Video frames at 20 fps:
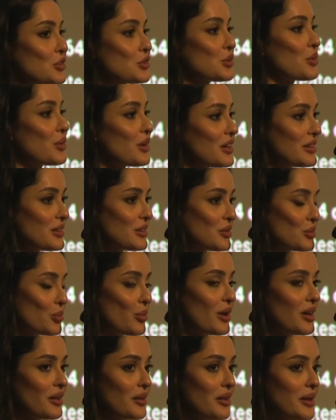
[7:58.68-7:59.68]
stories as
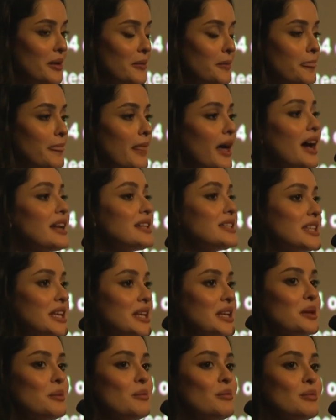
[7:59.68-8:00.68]
well. Our
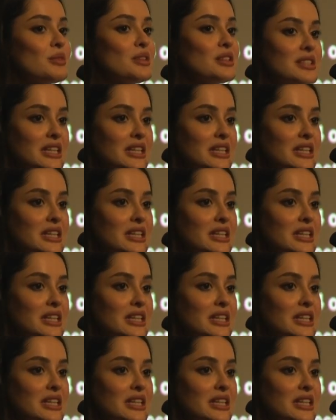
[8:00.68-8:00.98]
team, the